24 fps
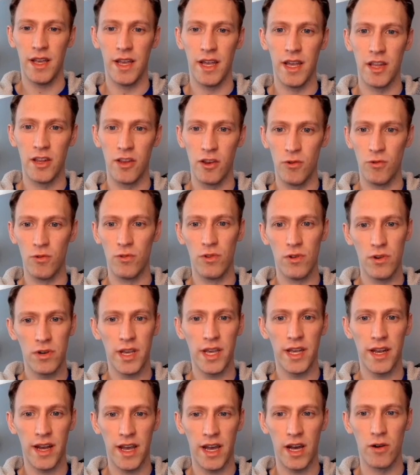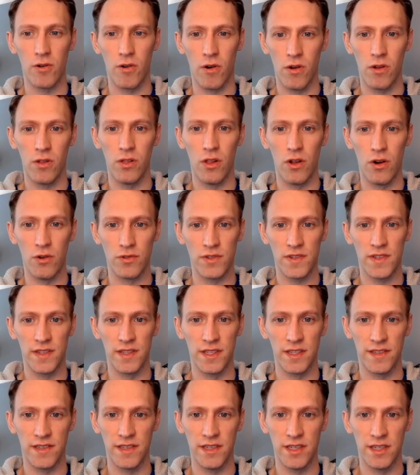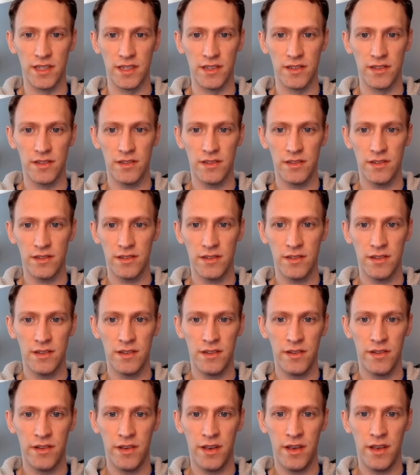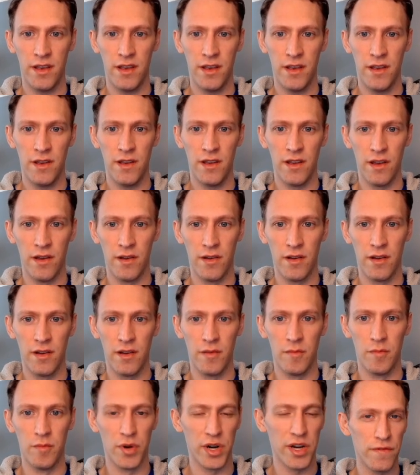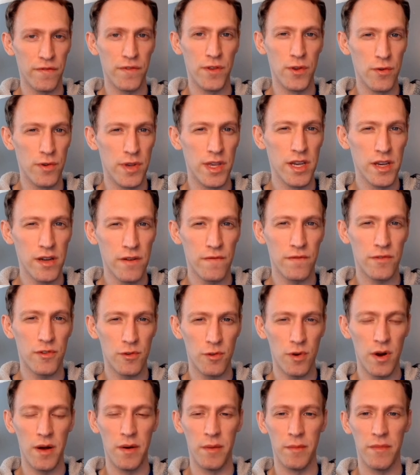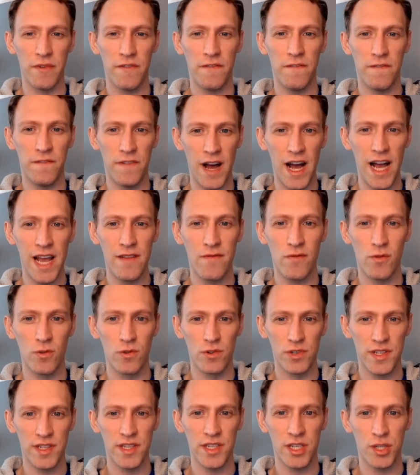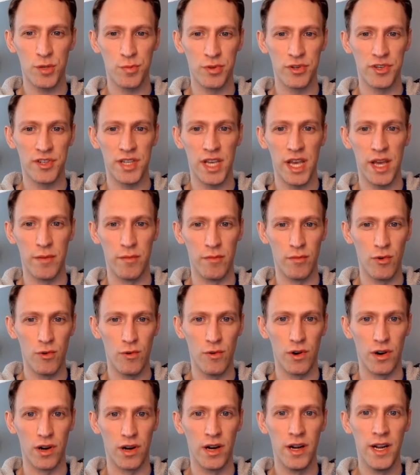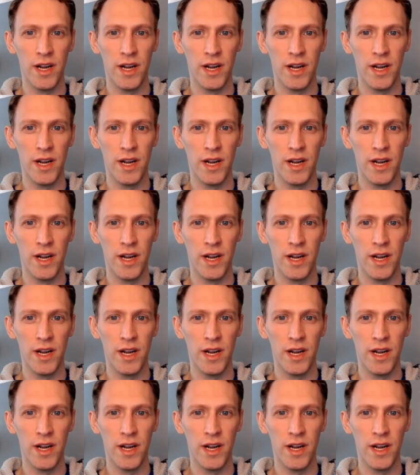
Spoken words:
and you look at how close this is, but you give Trump 5 or 6% more,